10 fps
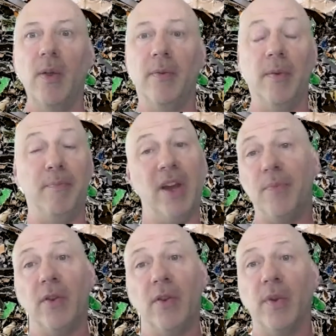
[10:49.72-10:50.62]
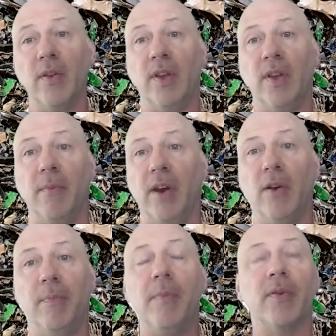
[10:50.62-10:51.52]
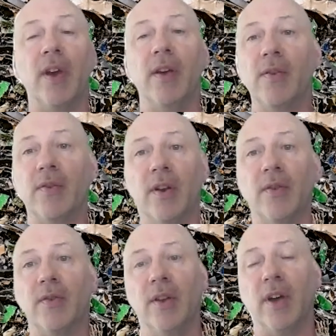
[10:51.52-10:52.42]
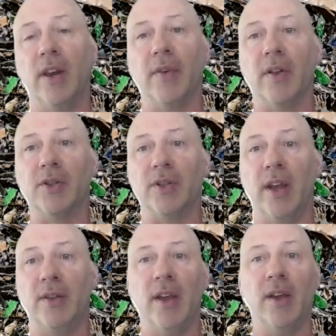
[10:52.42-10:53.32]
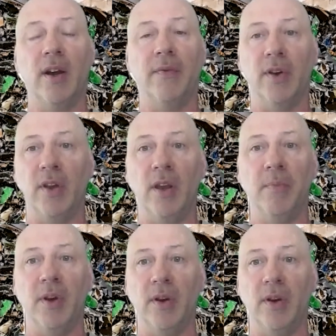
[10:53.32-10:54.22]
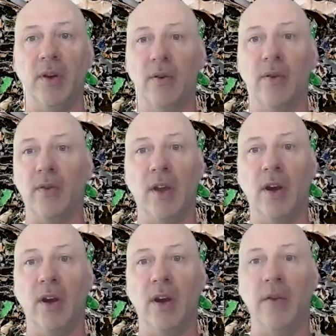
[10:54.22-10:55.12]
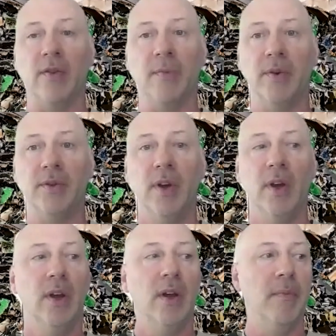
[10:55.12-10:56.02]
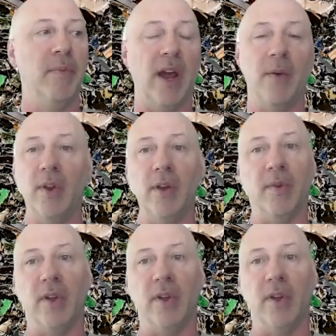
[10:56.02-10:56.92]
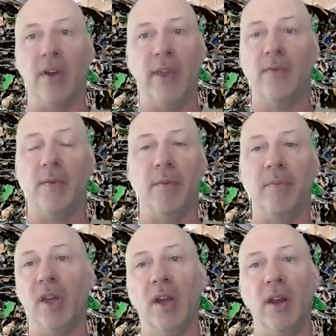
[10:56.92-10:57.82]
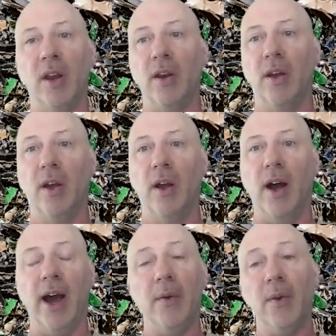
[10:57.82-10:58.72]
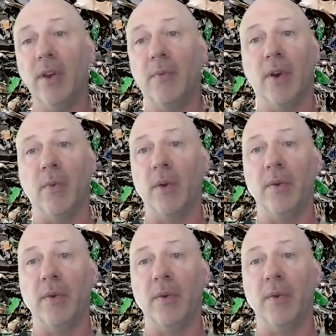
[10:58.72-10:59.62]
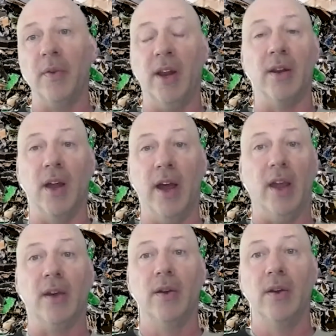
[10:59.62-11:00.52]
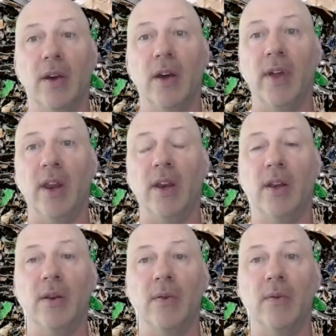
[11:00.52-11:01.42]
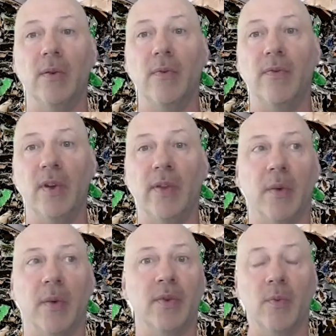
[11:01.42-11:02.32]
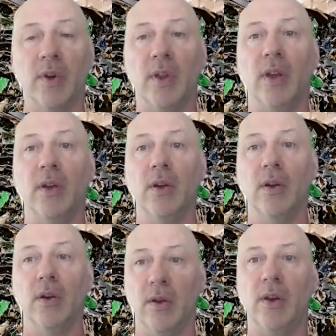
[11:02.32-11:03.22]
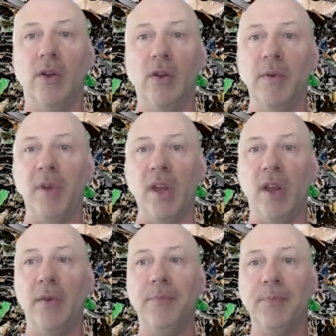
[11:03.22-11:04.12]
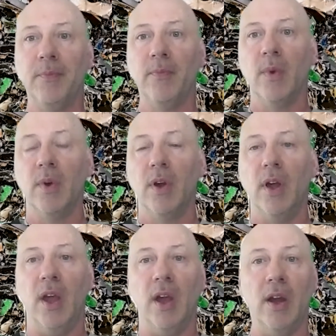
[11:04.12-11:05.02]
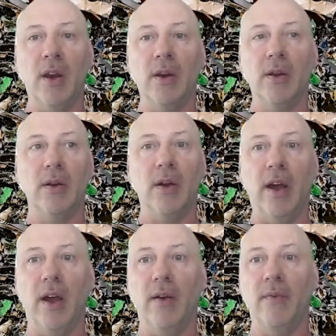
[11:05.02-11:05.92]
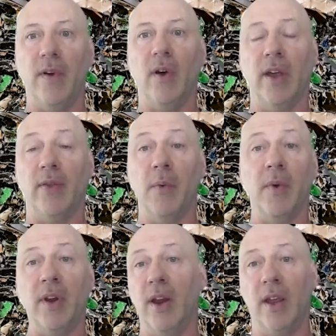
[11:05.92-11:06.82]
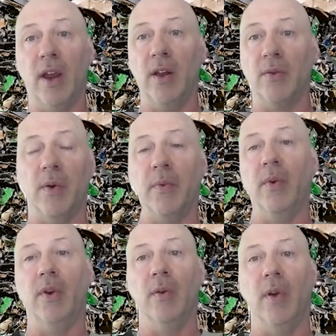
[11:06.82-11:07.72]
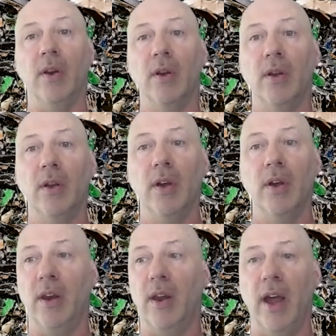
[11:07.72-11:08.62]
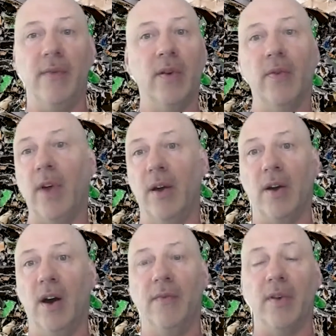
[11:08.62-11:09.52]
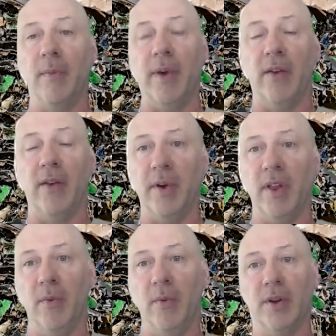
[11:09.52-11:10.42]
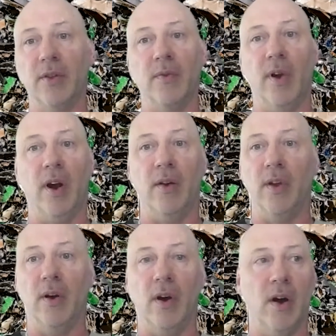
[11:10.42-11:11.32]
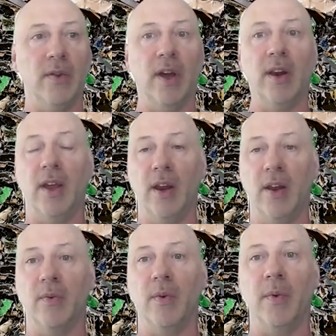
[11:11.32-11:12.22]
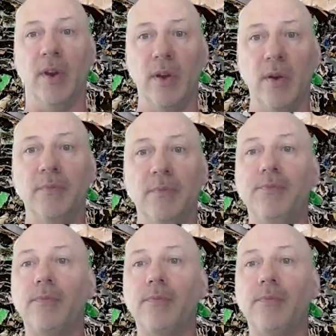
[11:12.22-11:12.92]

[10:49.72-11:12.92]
the biggest part is really the team. I know people say this and it's kind of a cliche, take care of your team and they'll take care of your customers. But I really believe in that from the beginning. I really didn't want to work with anybody I didn't like and that I didn't feel like was a really good human being and felt like they were dedicated to what we were doing. And I feel that confidently about everybody that works at 3R. They're all dedicated to what we do.